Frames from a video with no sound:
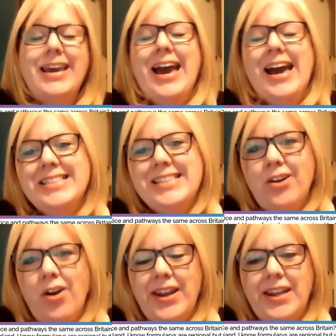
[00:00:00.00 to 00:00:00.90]
Has it
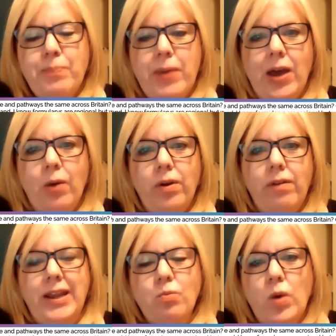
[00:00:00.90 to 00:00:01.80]
got any power
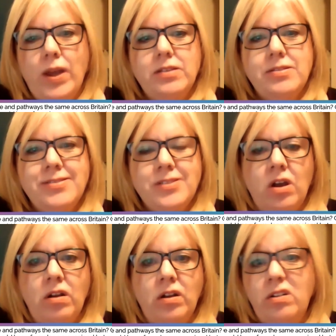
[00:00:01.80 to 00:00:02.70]
in Wales and
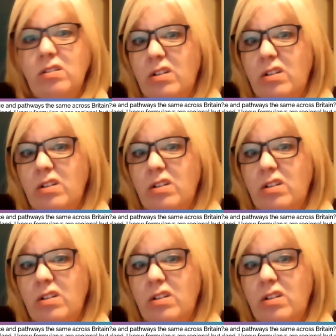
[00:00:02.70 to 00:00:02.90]
Scotland?